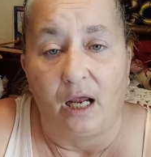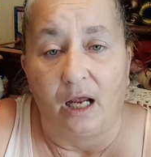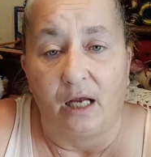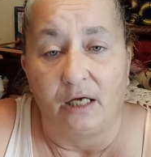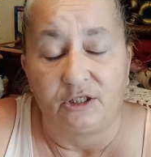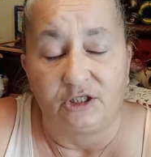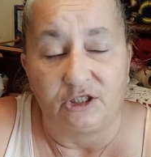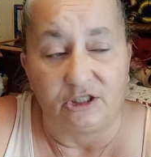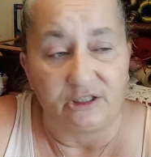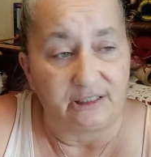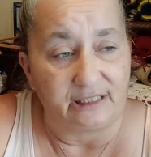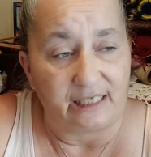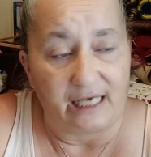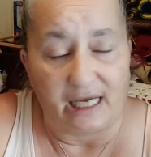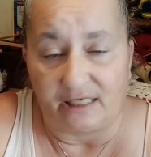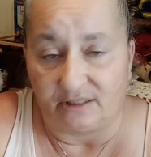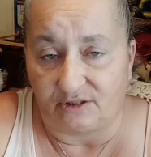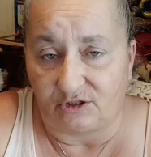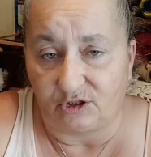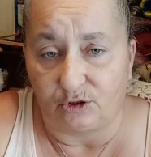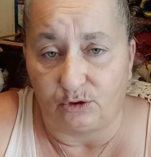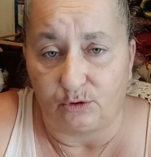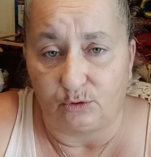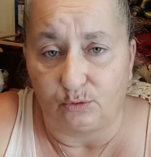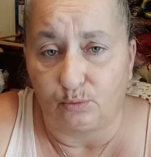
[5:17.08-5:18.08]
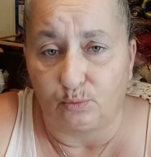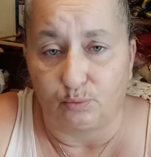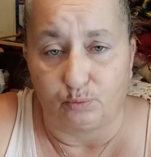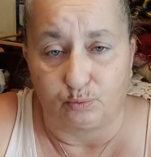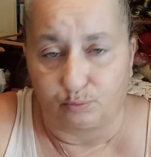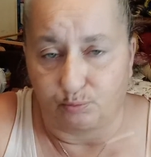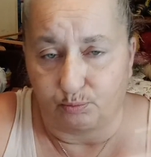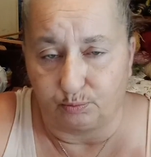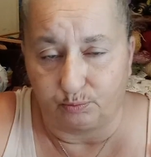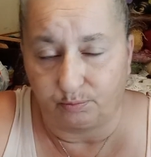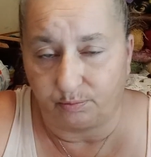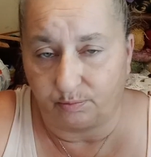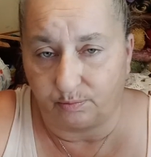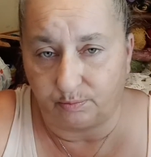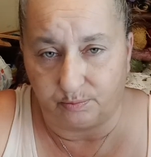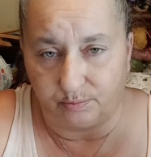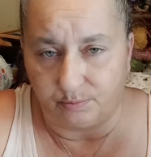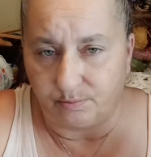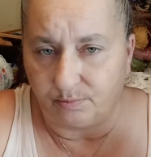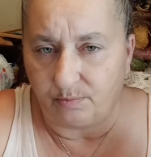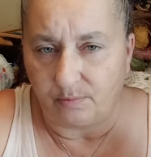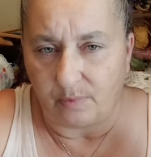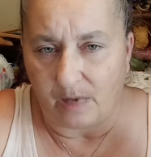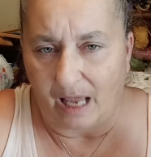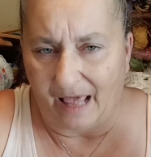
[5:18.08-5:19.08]
She's got two,
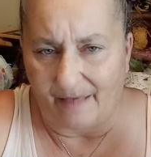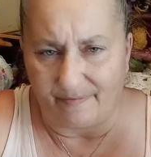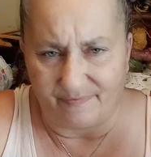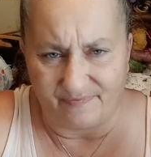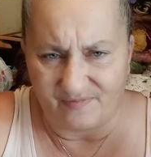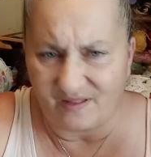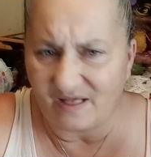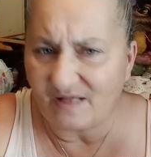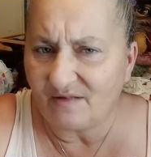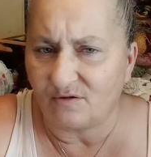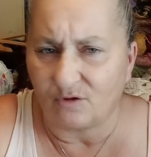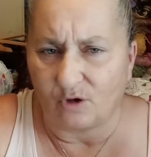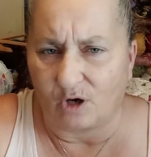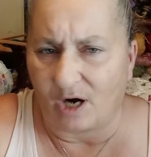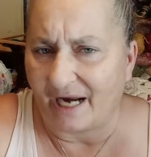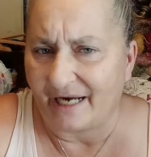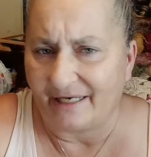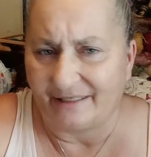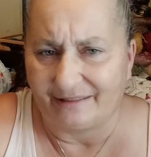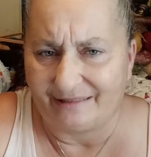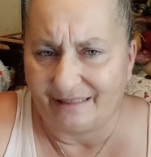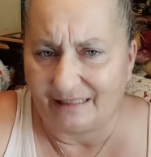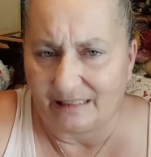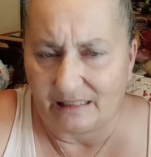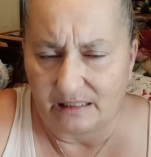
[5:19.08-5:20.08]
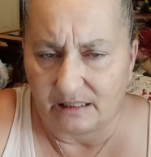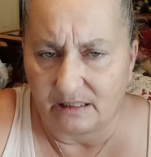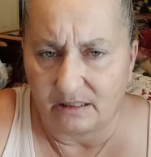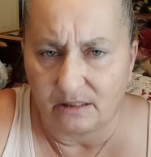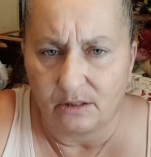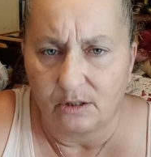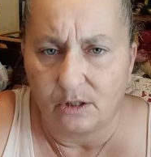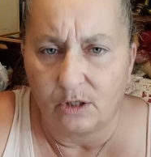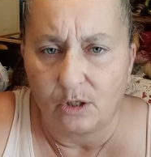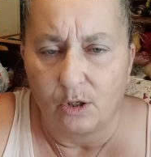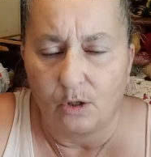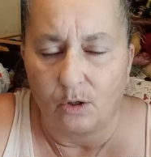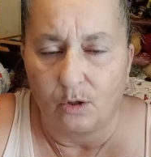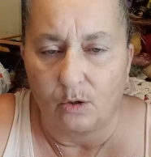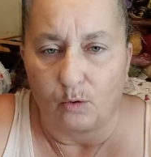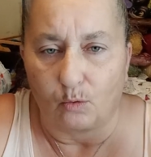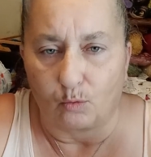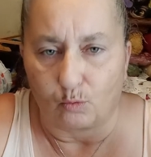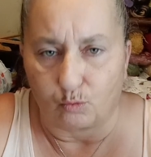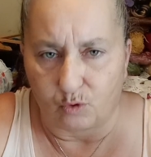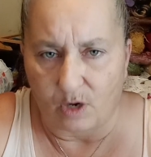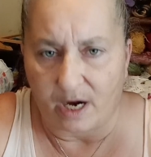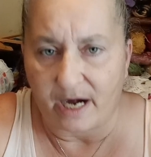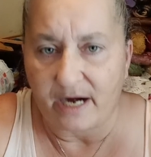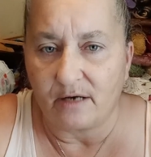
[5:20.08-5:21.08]
I think they're antique,
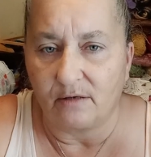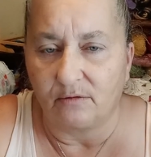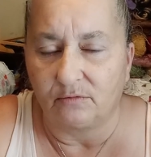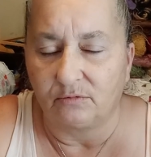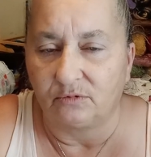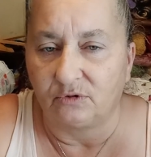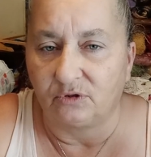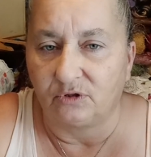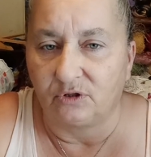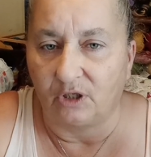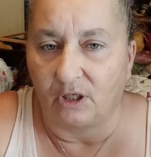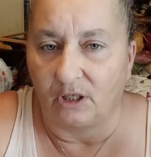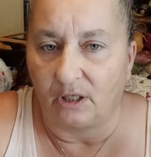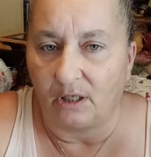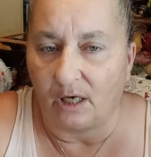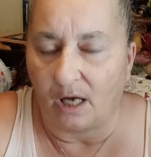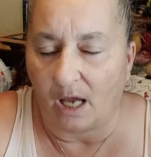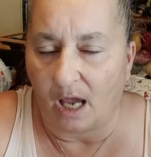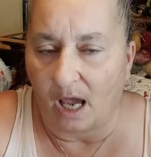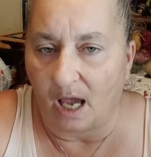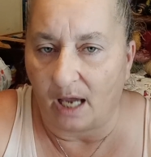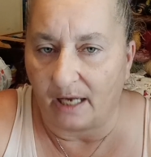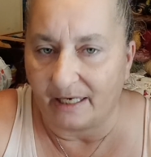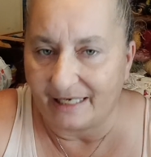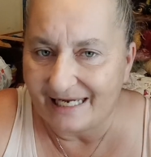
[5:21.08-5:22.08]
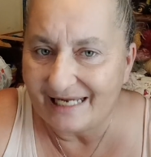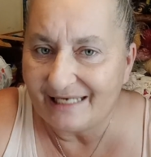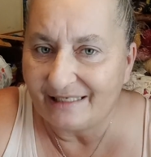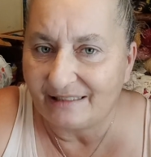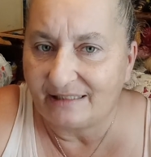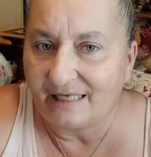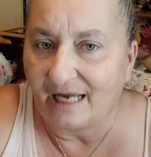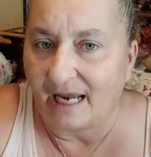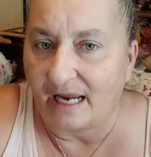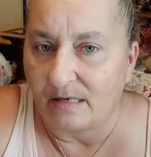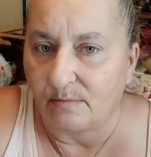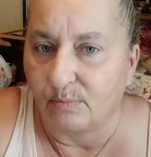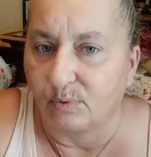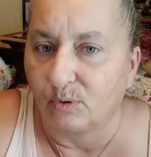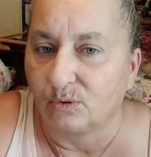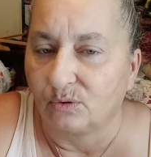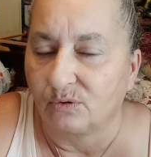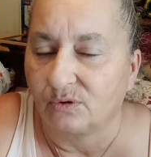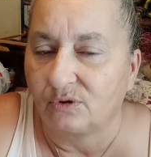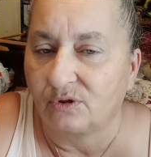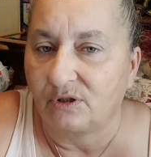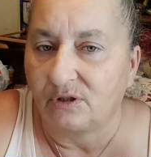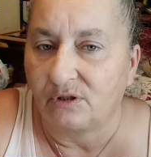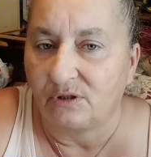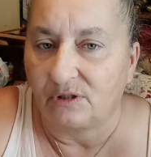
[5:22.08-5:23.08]
round end
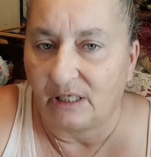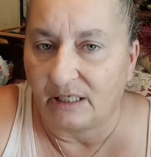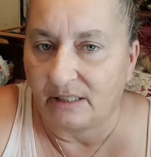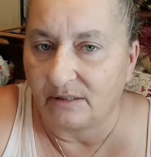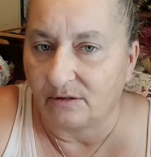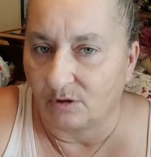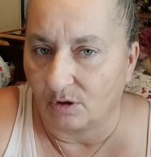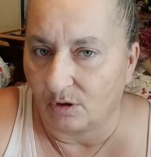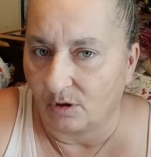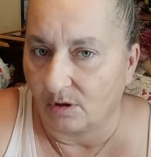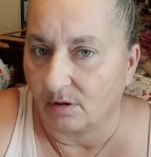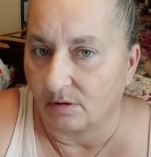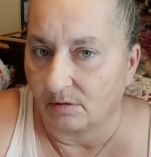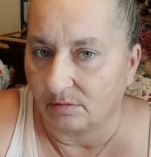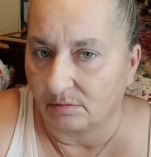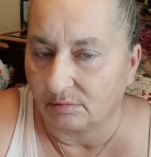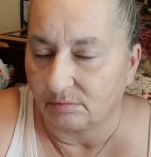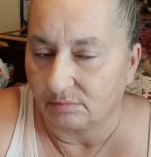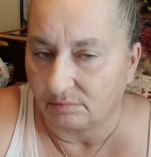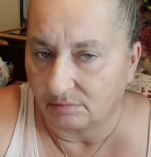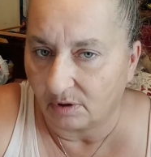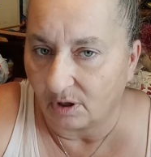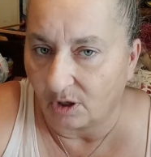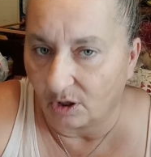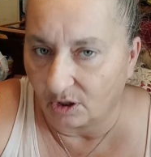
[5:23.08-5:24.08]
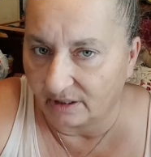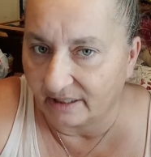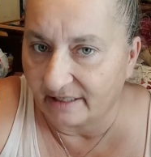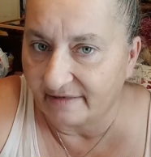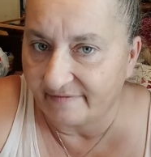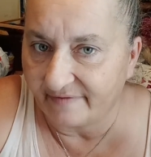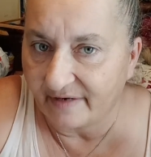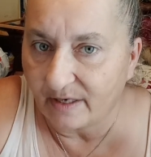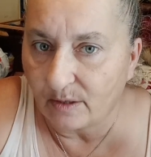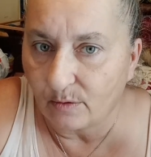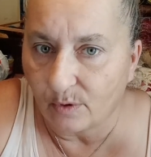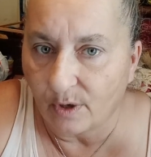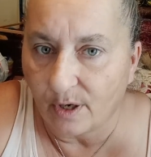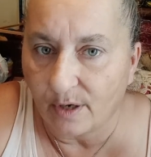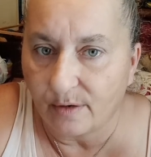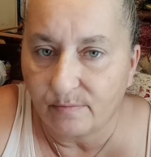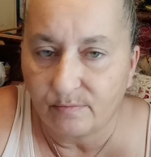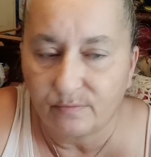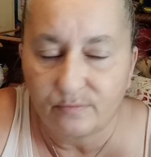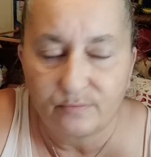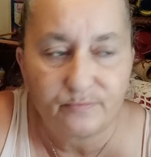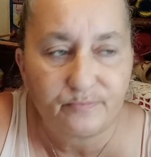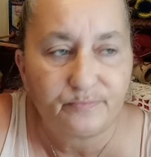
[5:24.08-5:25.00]
tables in her living room.